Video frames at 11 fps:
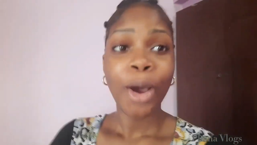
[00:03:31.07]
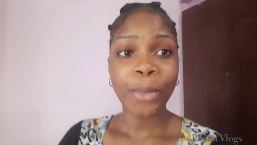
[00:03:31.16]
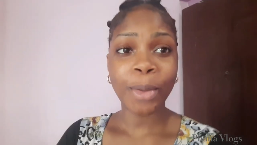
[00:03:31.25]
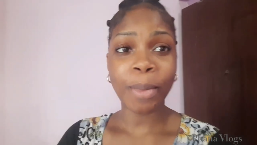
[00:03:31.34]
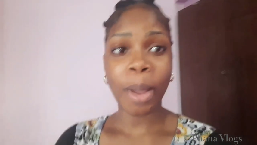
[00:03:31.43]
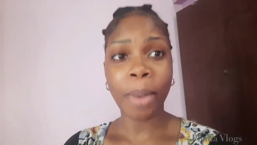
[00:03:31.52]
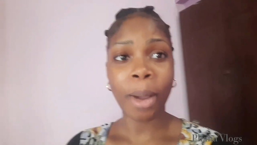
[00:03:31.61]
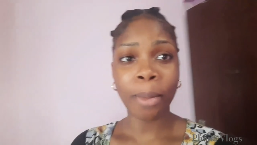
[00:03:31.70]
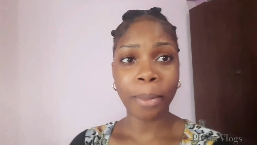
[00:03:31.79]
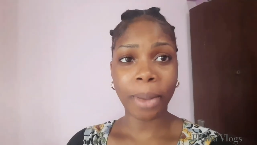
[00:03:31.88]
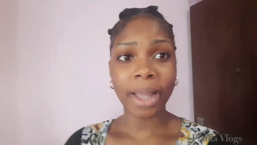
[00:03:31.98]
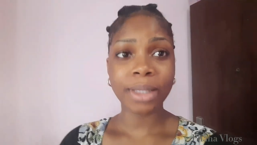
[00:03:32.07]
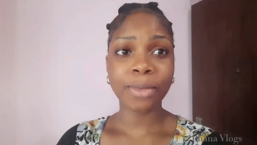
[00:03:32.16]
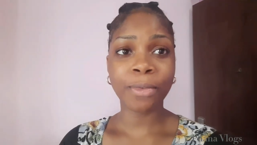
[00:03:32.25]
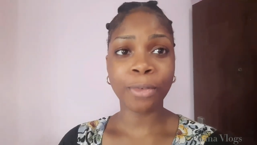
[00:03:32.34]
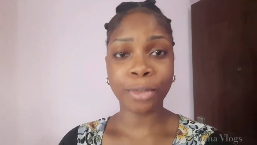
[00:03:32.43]
my mom buying
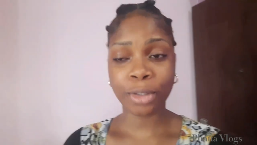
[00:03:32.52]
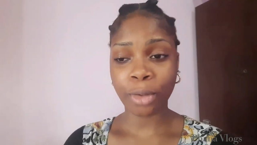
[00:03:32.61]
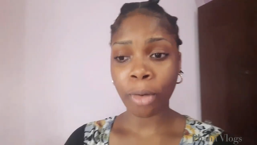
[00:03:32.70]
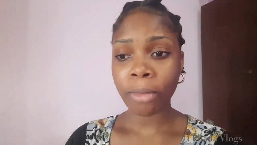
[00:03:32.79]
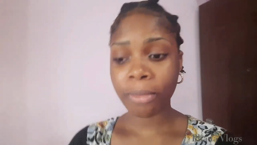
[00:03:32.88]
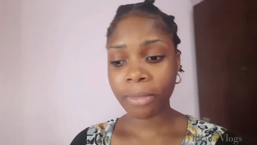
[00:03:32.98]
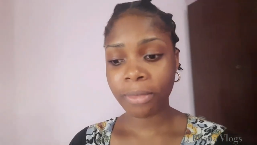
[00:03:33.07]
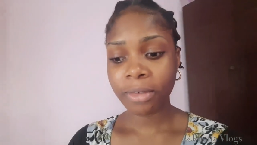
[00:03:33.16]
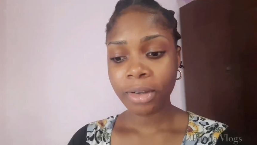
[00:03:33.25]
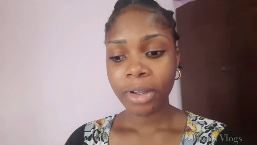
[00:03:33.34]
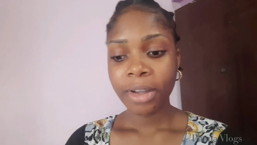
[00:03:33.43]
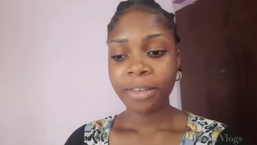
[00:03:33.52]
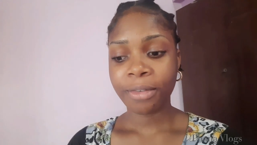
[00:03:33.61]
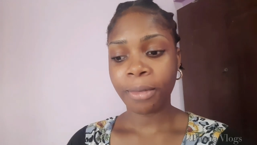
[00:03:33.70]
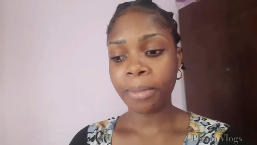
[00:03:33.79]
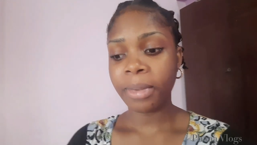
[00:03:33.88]
food stuff
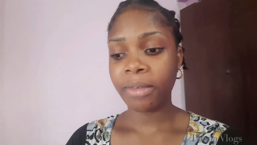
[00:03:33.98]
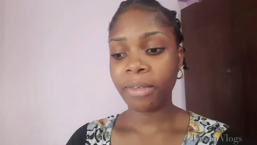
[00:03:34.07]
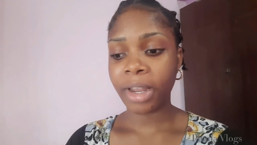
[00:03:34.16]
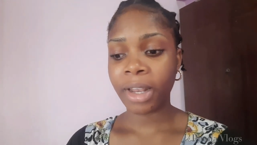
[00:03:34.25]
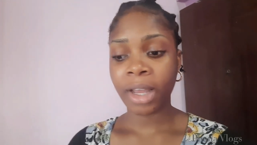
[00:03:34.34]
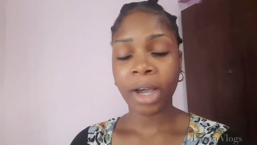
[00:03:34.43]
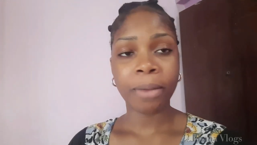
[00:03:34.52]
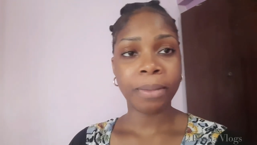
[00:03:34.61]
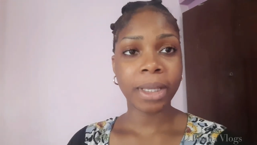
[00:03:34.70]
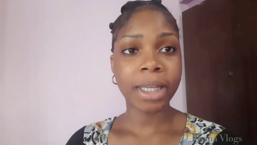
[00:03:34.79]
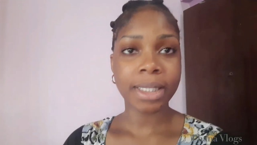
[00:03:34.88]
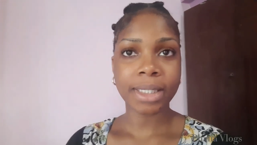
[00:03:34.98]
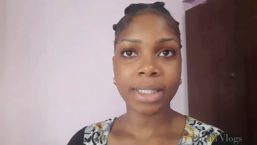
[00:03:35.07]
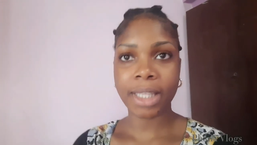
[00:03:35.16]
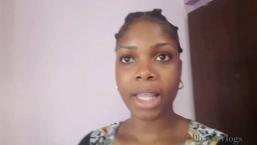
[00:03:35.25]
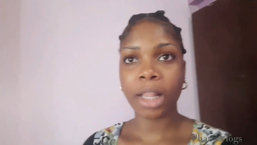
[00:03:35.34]
for me right now, because
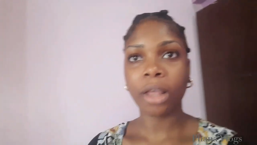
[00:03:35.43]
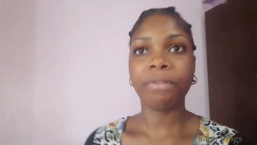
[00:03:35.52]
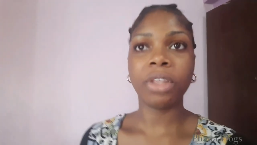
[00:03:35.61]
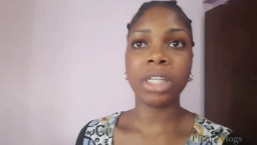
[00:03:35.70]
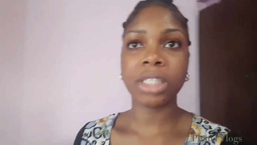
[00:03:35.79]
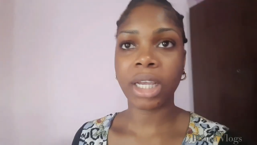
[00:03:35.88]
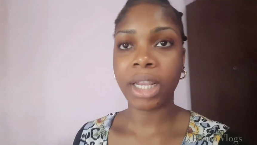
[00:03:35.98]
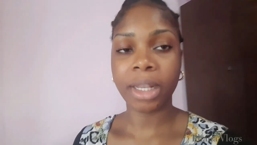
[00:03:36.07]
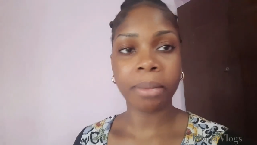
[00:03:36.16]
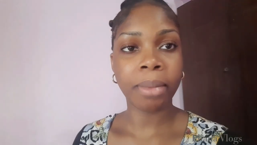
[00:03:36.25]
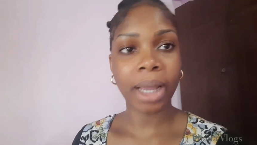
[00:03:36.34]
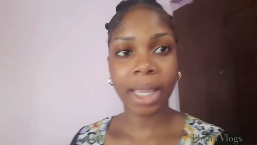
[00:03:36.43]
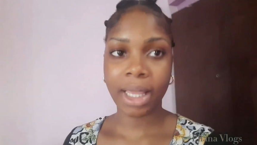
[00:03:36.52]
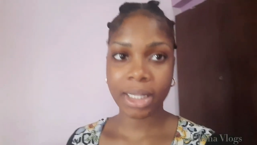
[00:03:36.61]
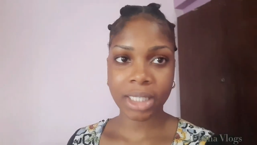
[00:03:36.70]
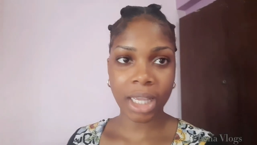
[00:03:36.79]
a lot of things are in the
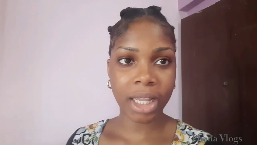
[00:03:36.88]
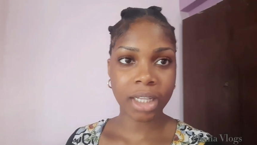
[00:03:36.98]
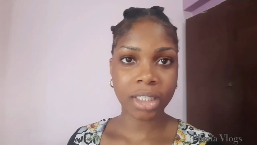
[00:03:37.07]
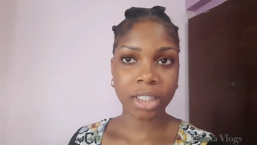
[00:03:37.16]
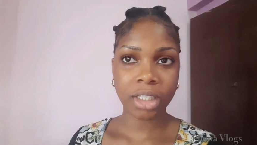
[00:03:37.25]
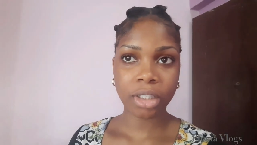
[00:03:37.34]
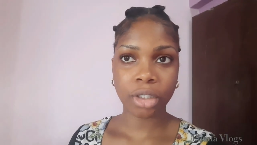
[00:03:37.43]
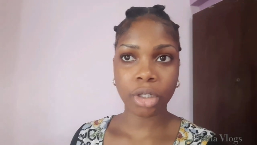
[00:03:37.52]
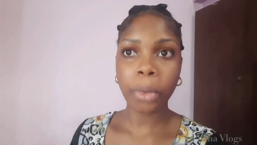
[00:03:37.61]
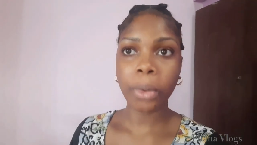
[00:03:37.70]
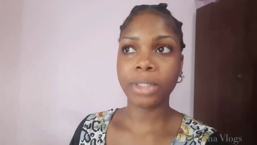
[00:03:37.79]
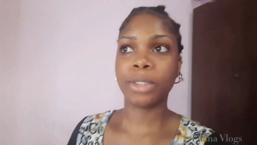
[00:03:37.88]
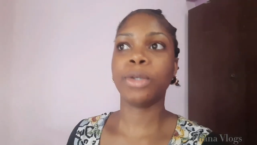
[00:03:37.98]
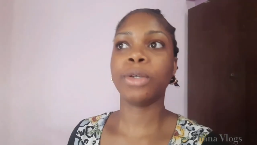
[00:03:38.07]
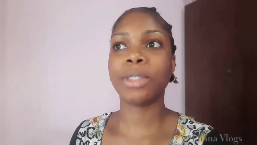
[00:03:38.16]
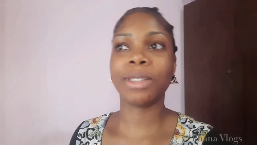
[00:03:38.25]
market and you don't want to
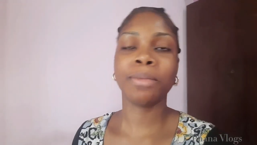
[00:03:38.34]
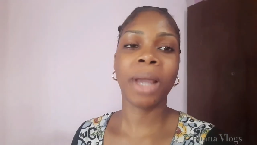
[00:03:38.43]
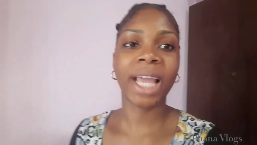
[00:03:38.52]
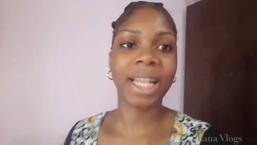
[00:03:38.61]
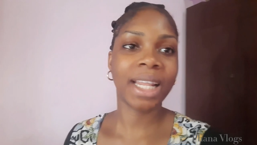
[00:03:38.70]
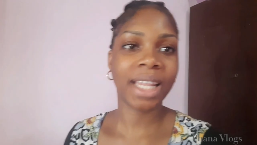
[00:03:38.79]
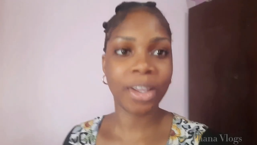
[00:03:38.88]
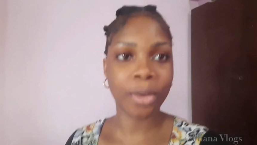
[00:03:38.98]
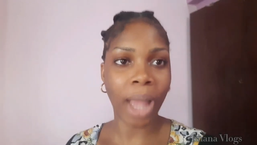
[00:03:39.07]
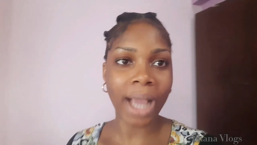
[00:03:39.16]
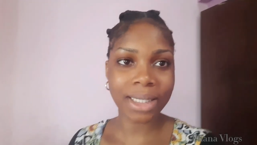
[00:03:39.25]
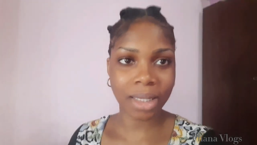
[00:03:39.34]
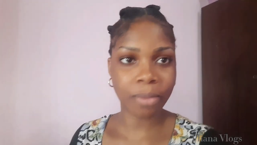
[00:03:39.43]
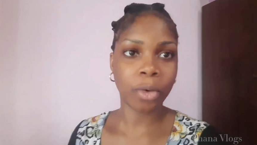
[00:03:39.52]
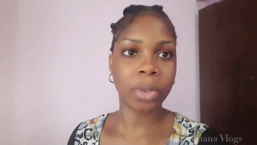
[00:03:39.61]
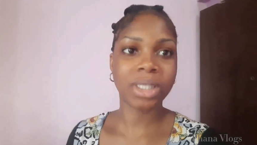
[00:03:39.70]
go to the market and then you ask them
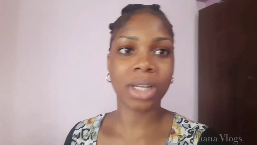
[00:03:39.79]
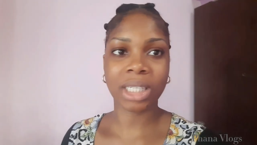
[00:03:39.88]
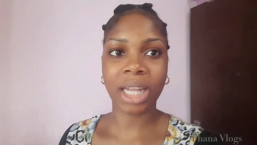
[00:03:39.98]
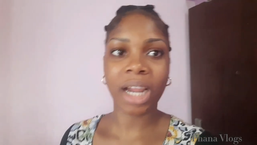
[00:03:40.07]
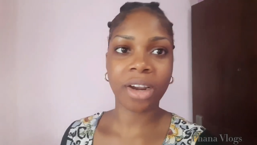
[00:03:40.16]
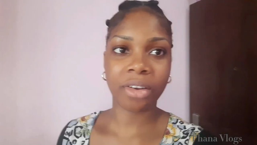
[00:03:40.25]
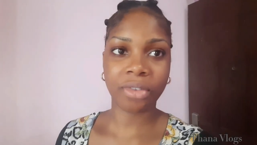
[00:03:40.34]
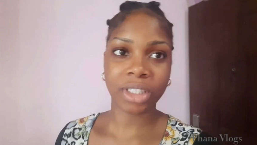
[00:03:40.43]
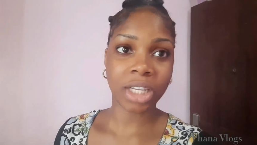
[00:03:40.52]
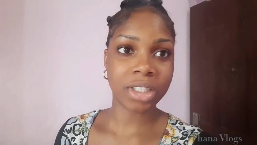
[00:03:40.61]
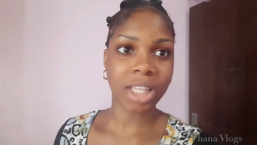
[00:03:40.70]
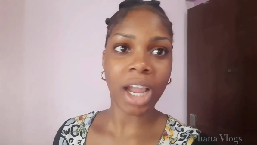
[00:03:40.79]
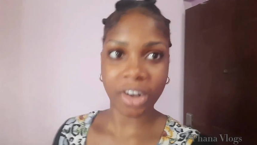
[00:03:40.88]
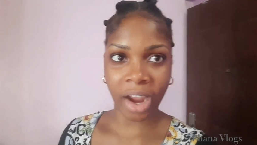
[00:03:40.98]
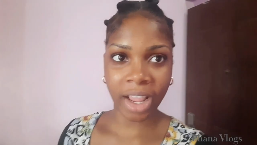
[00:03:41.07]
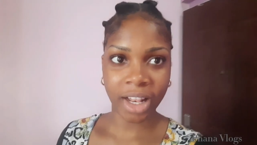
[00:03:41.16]
for 1,000 acre fish and you start
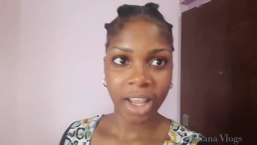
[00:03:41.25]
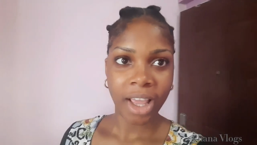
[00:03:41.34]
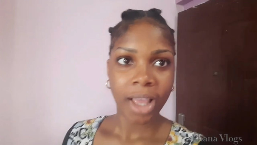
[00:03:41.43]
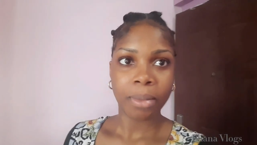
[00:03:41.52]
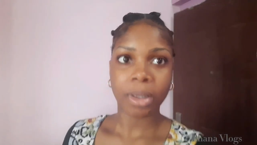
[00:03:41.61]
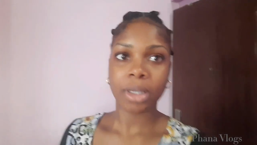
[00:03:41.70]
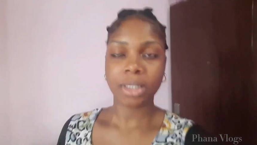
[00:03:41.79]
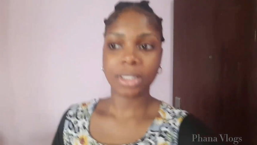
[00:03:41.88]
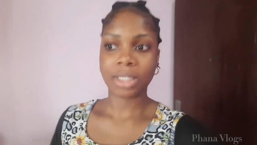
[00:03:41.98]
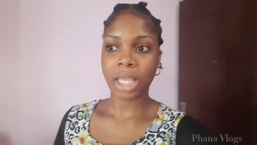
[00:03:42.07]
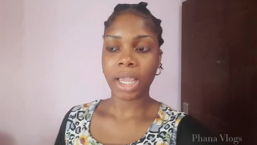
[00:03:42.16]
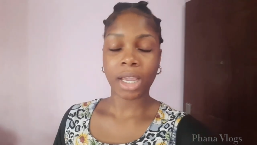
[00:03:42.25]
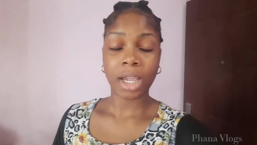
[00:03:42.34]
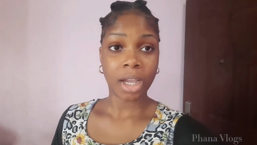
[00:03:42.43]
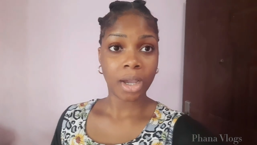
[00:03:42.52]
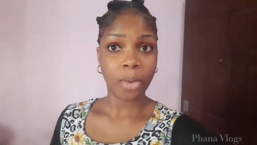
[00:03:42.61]
crying because it's like,
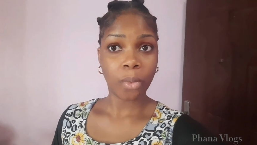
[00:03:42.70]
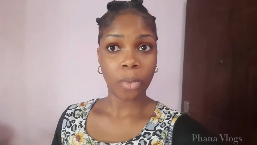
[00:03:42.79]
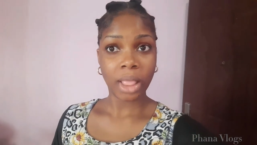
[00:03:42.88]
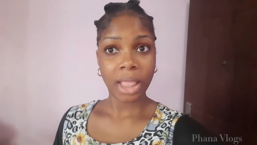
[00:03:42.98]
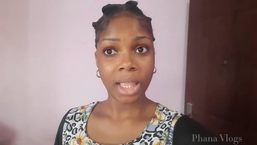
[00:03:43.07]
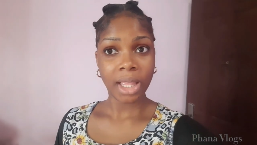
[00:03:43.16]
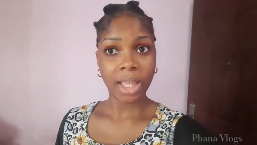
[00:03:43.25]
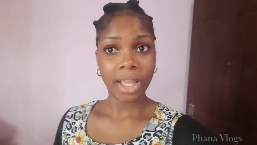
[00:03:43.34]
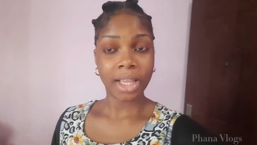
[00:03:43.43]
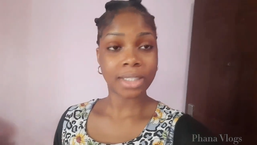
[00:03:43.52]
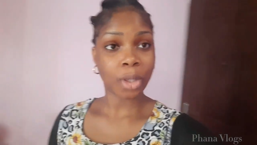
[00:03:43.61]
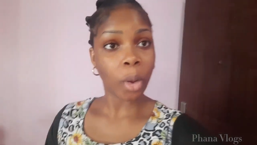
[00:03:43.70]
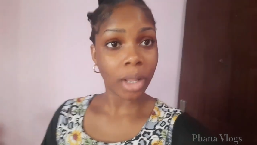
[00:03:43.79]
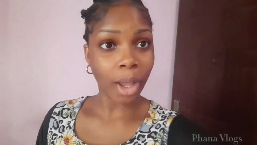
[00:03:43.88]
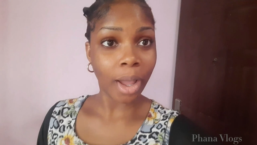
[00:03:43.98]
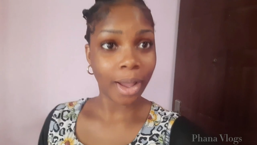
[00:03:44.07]
what is
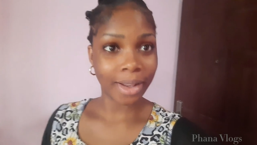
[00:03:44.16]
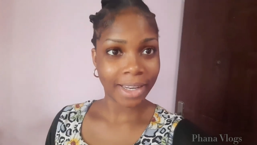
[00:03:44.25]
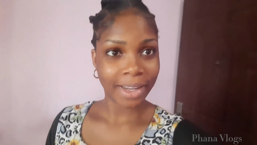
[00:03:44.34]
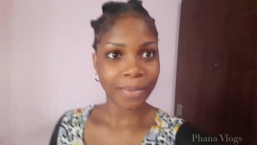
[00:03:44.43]
going on?